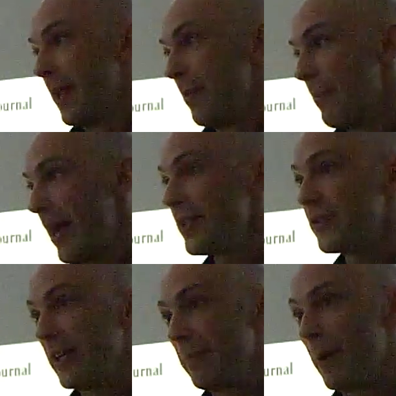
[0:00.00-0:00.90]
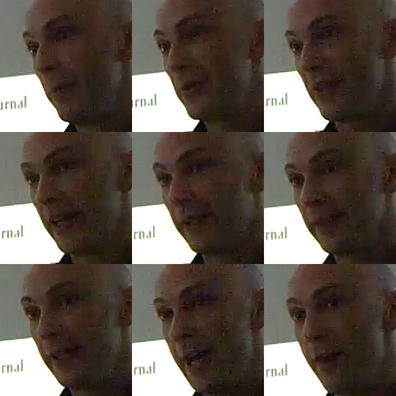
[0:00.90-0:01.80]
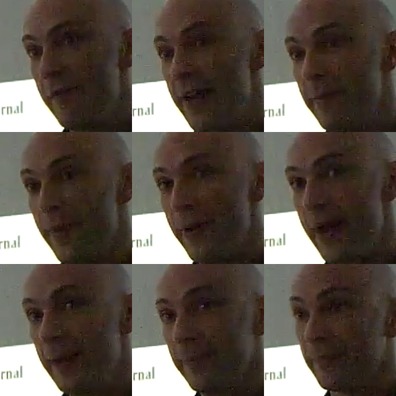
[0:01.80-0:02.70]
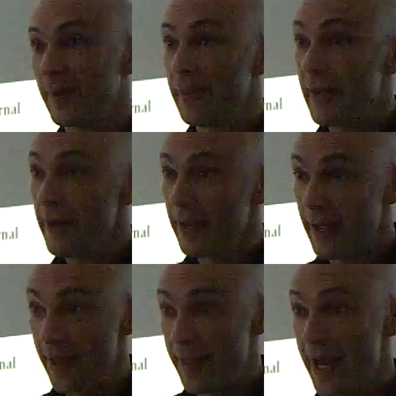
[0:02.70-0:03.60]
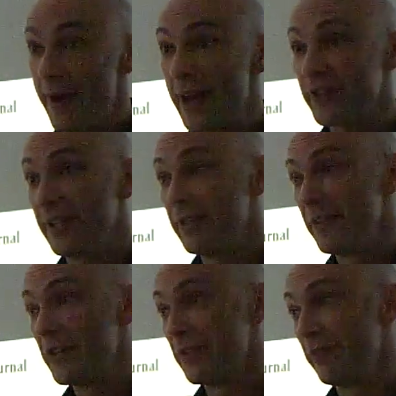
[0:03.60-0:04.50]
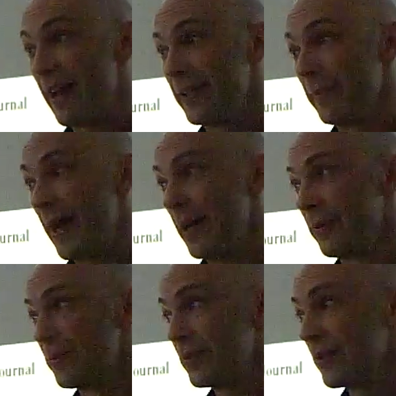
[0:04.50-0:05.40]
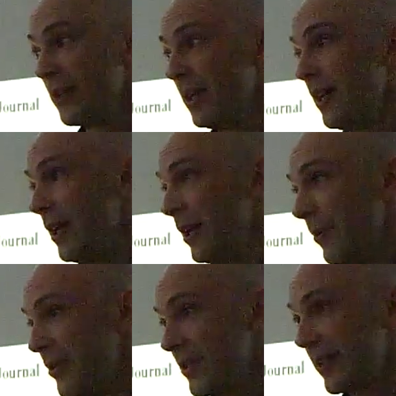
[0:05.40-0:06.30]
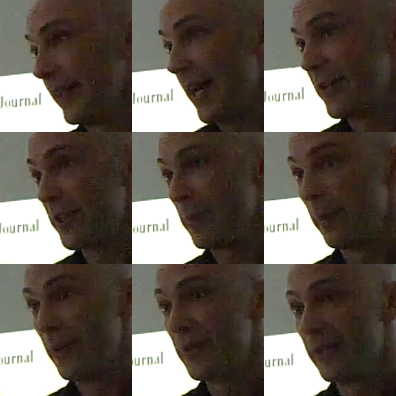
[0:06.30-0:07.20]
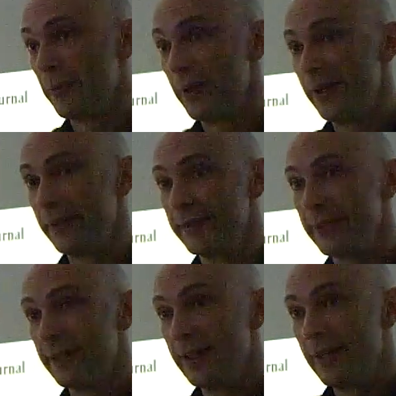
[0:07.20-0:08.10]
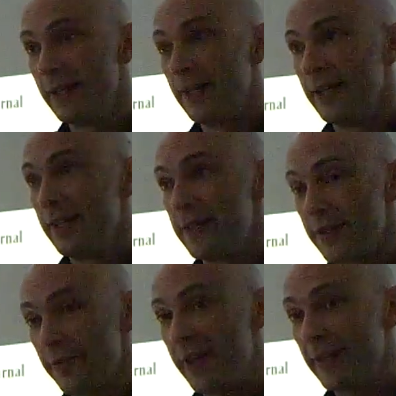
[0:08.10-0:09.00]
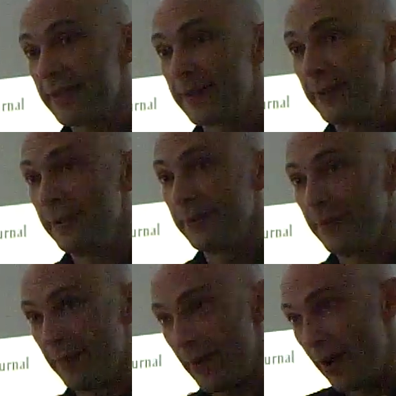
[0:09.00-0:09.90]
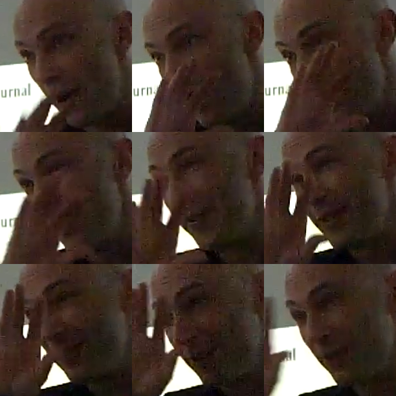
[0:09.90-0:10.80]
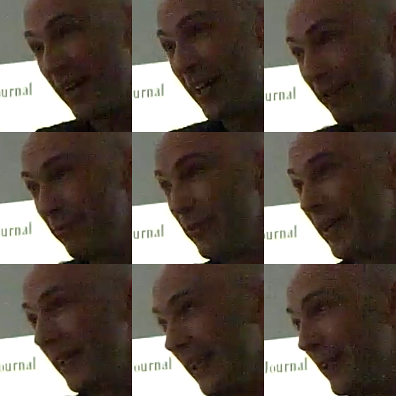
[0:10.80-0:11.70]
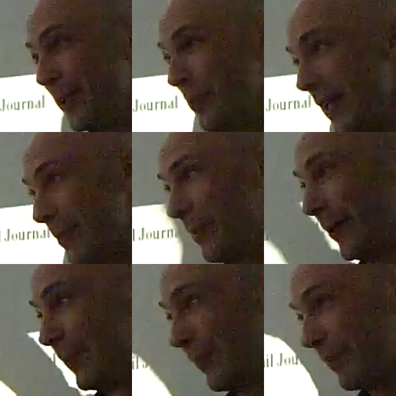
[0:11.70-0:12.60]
mainstream publishing out of Edinburgh, and they're actually a division of Random House, which is the largest publisher in the world. So thanks to all this string of really good people